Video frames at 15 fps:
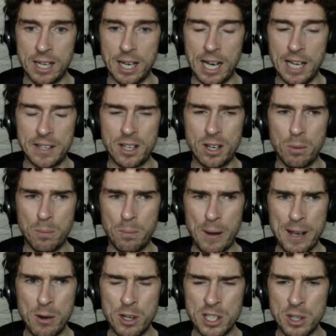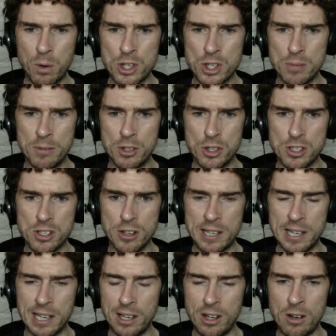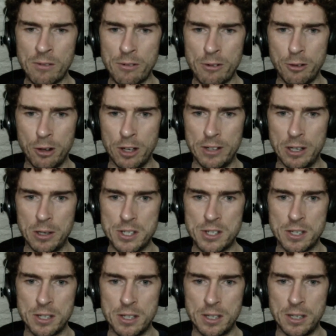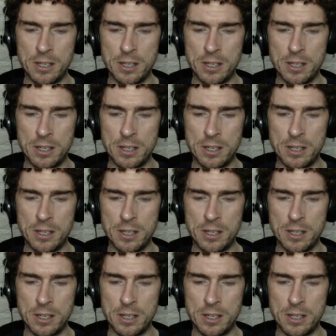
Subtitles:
And they go, but how can you watch someone just cycling along for 5 hours?